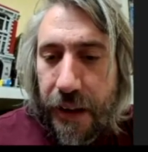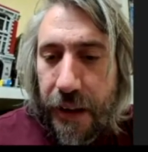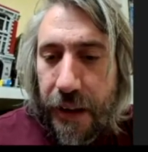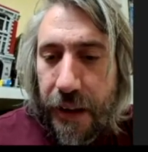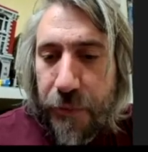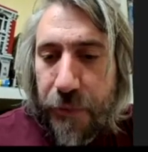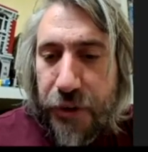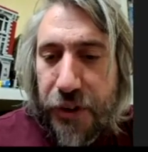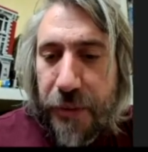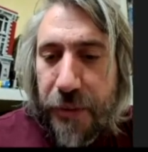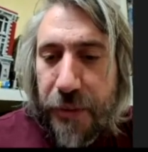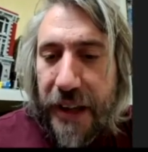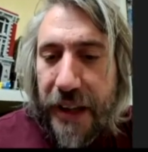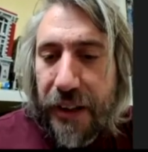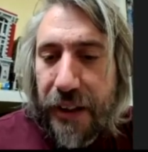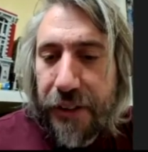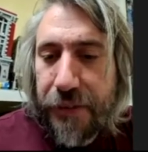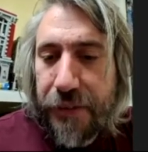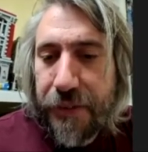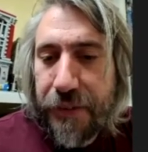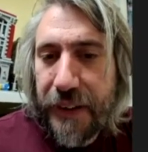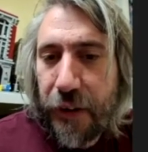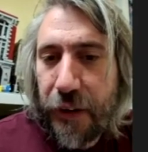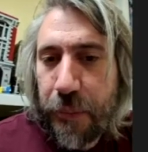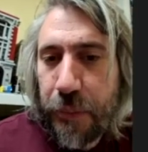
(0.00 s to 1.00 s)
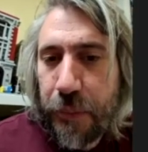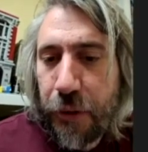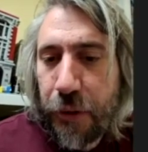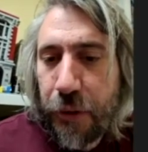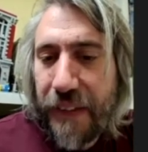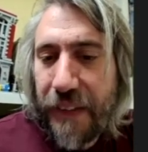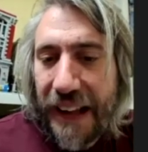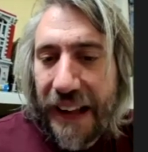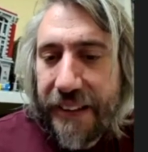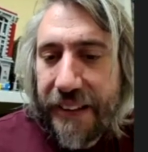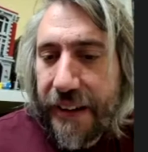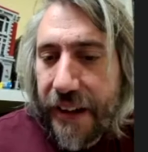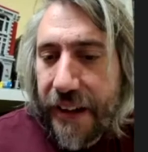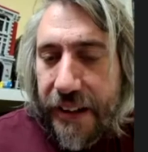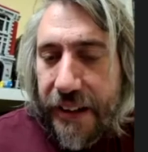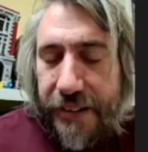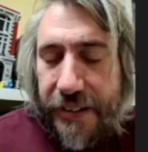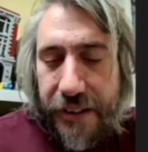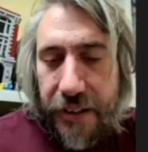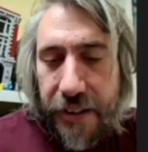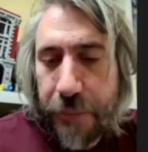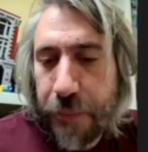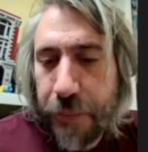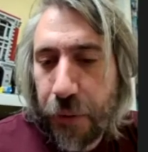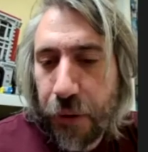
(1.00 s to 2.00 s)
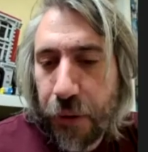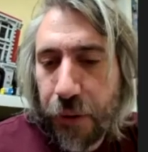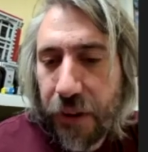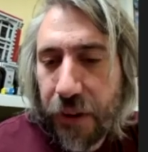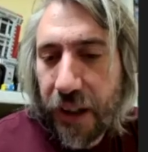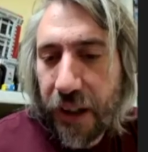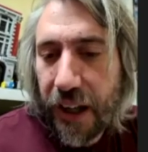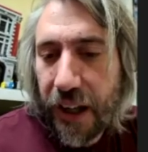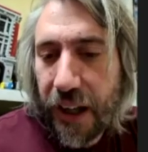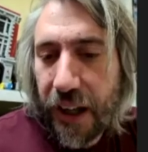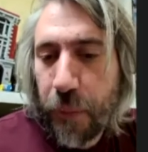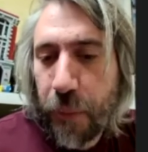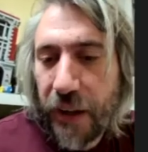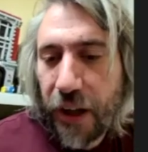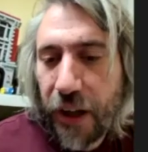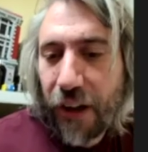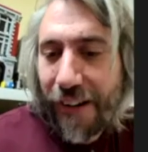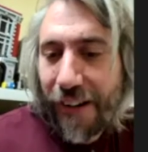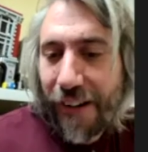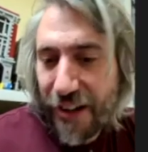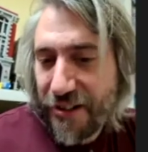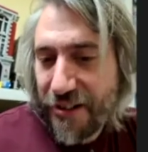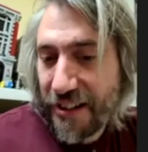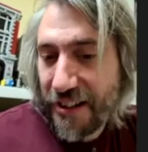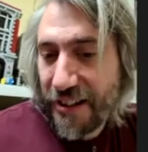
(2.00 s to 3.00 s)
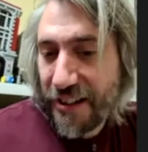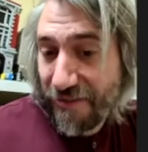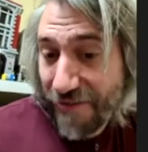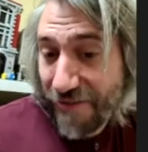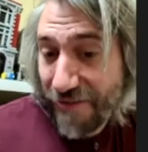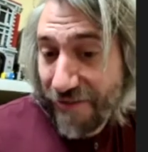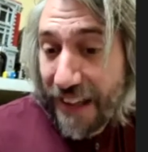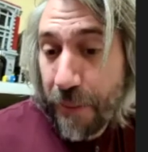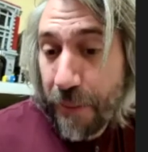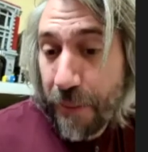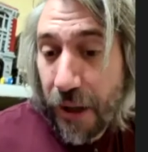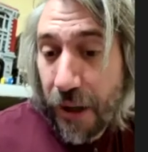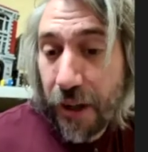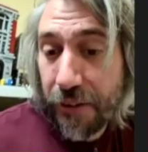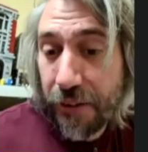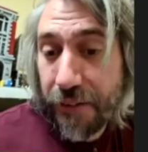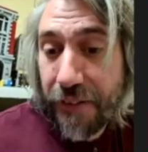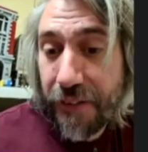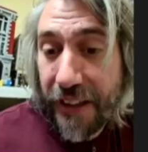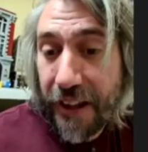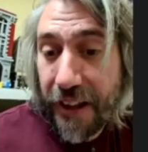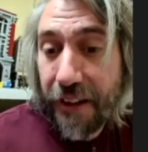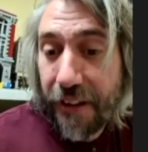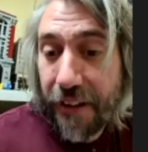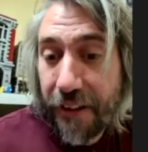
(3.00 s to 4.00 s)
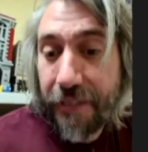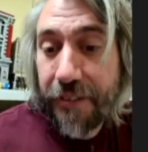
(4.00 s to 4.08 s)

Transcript: um, just to make us feel more validated and more like we are actually really a part of the earth